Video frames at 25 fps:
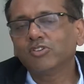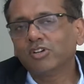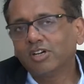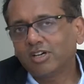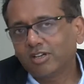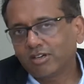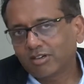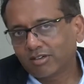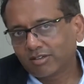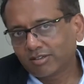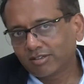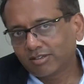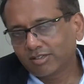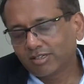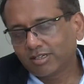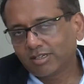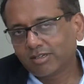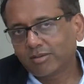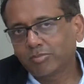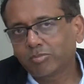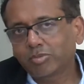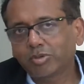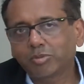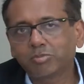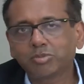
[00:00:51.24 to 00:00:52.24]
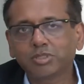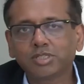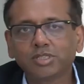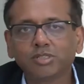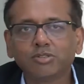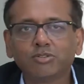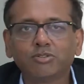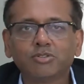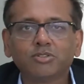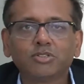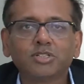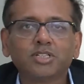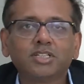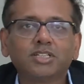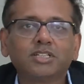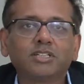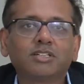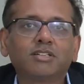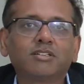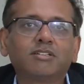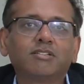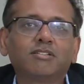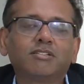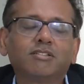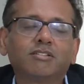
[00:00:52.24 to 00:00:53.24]
are a property
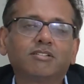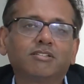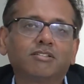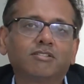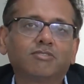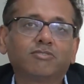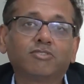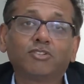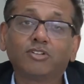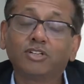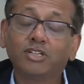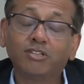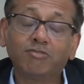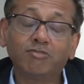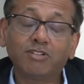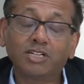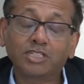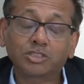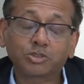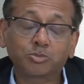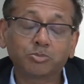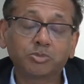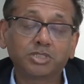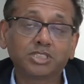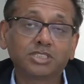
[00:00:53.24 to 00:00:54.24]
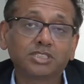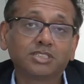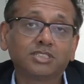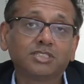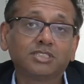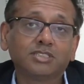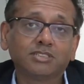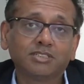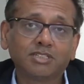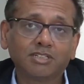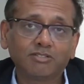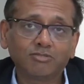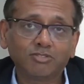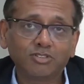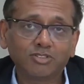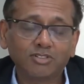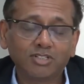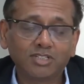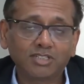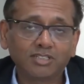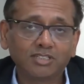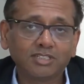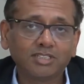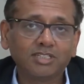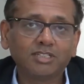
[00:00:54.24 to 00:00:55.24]
owner or for investment, then have you
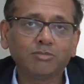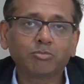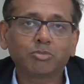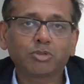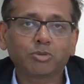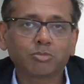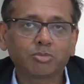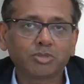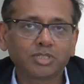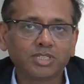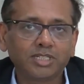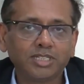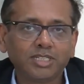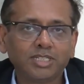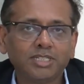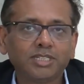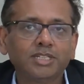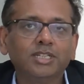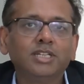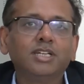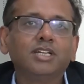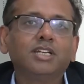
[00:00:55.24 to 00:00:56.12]
done the property